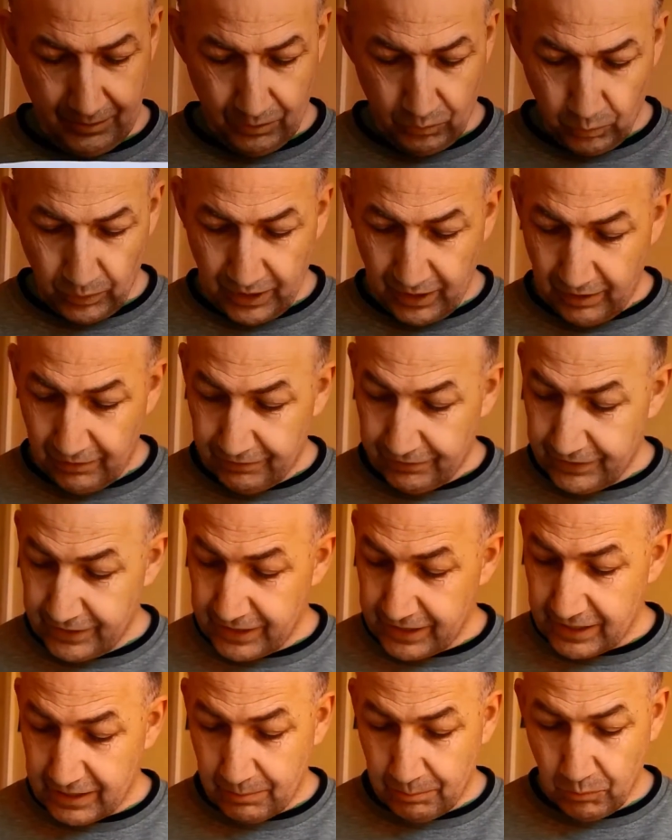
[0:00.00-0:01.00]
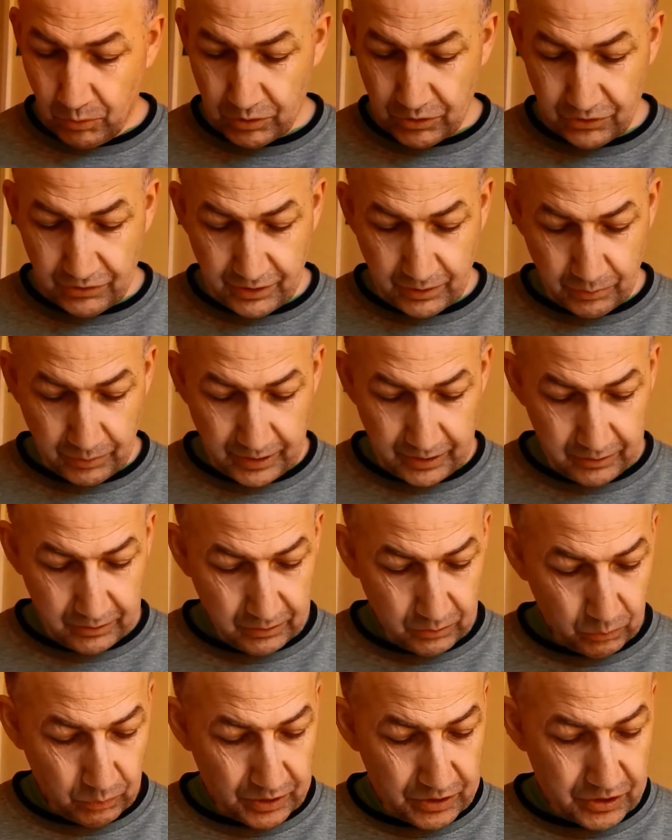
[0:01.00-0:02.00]
We have the motor and a wheel,
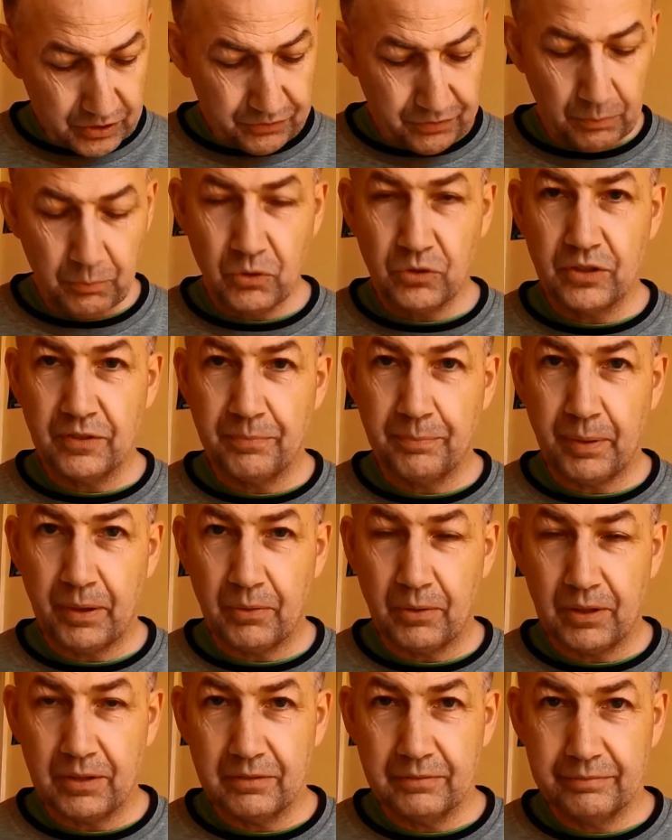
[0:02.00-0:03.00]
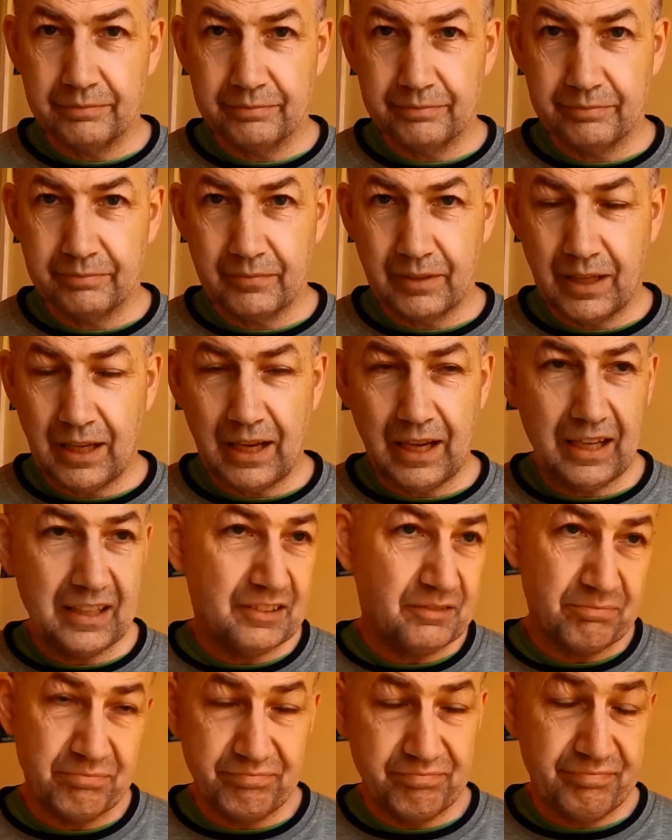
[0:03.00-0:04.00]
which is for motive power.
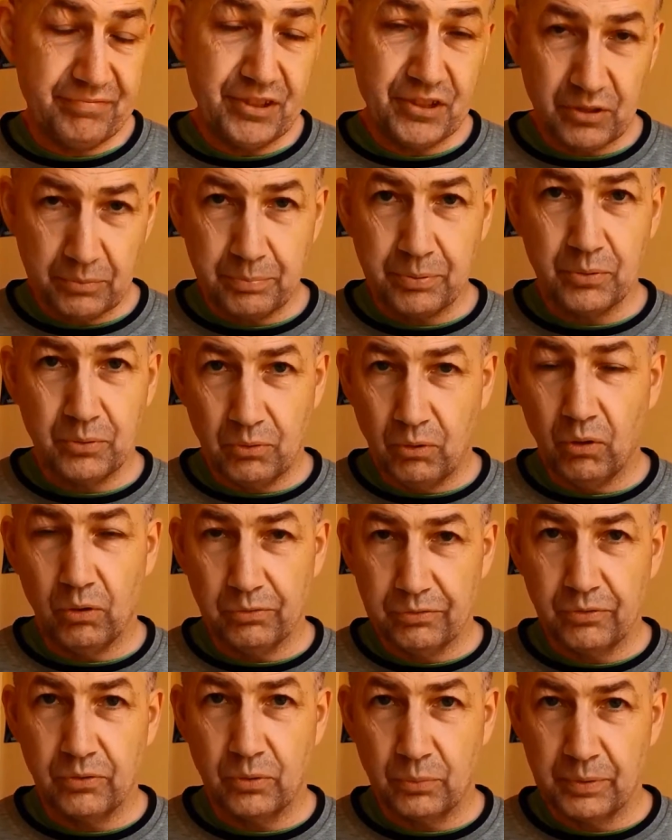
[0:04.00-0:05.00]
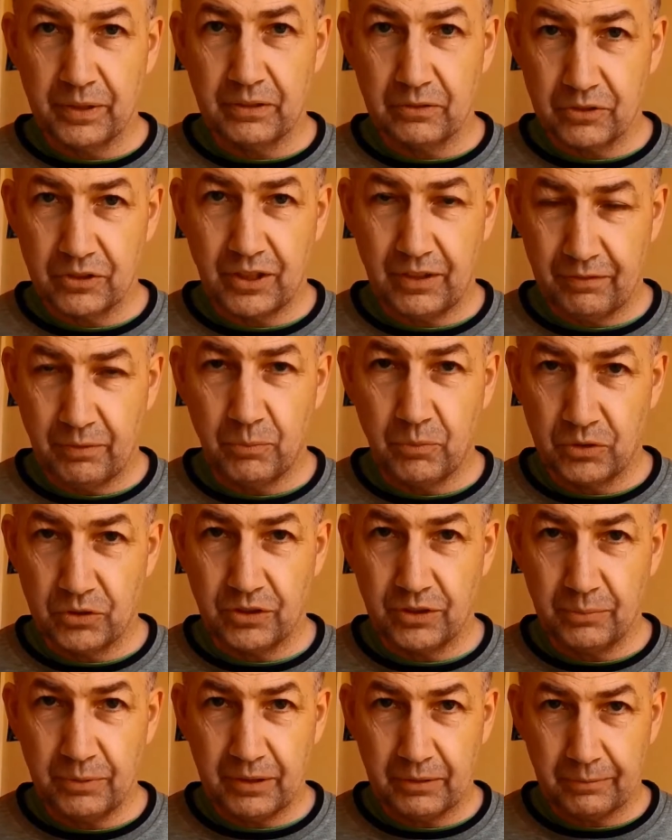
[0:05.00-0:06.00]
And you can put all four wheels to have a motor
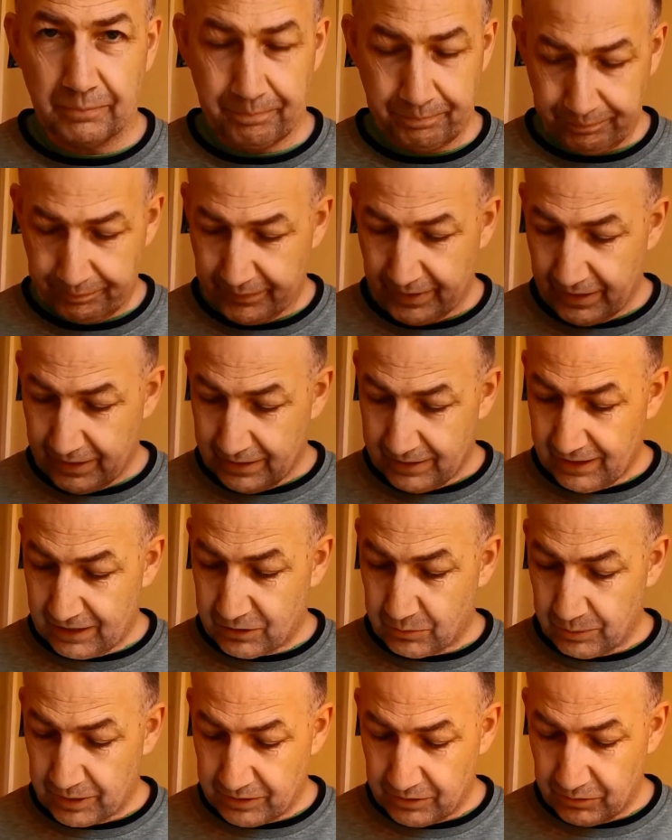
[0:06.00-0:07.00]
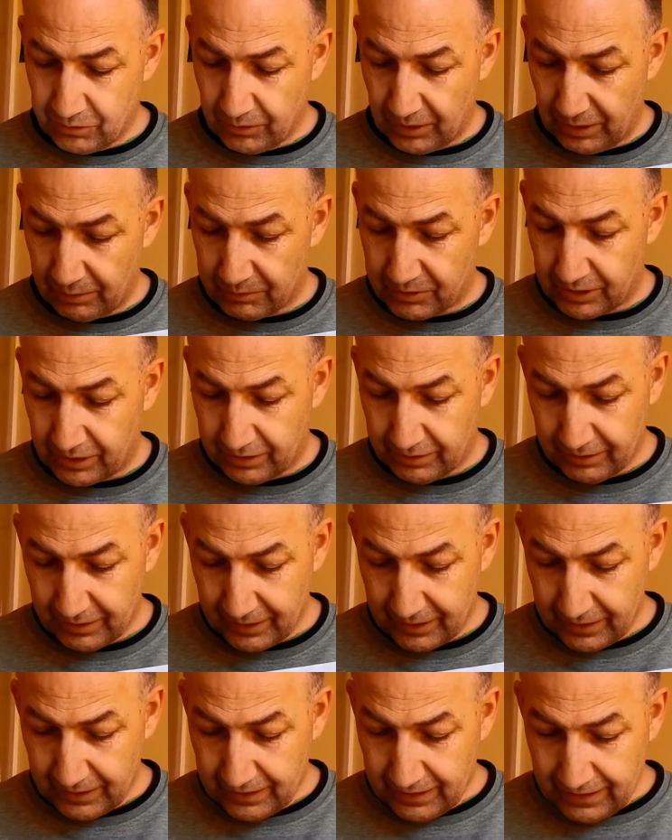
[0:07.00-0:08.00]
and a wheel. That's the way to do it, I would say.
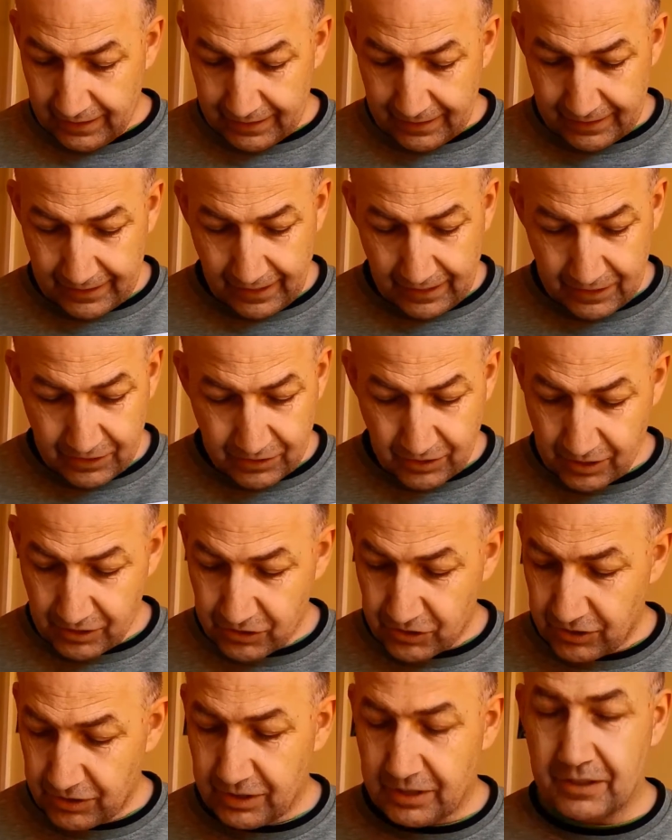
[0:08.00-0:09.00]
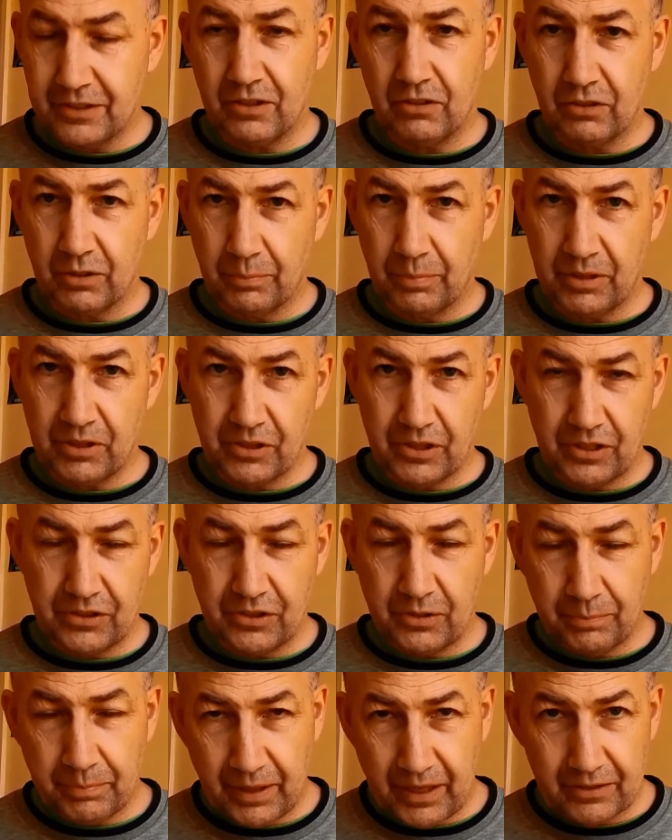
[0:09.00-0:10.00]
The ICE engine, the internal combustion
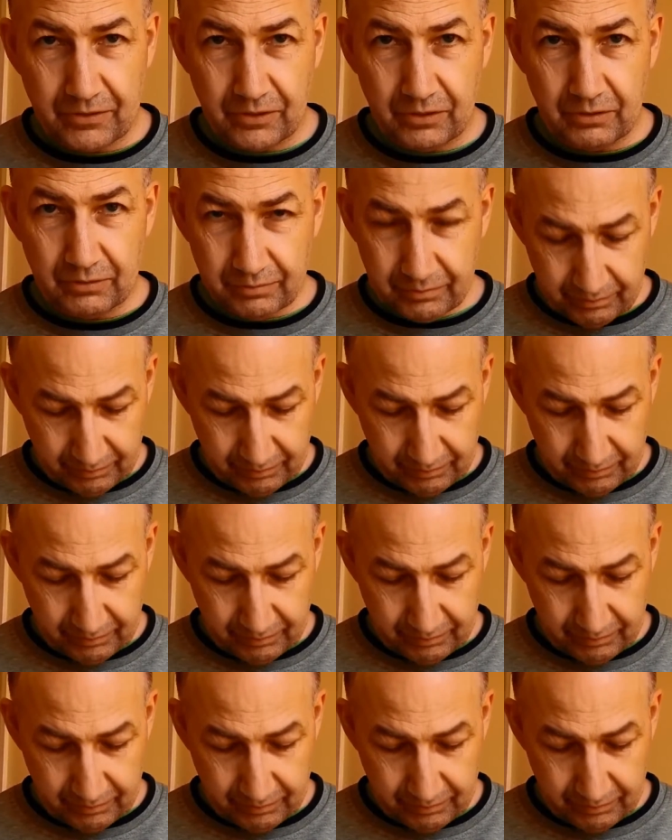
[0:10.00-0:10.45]
engine, petrol,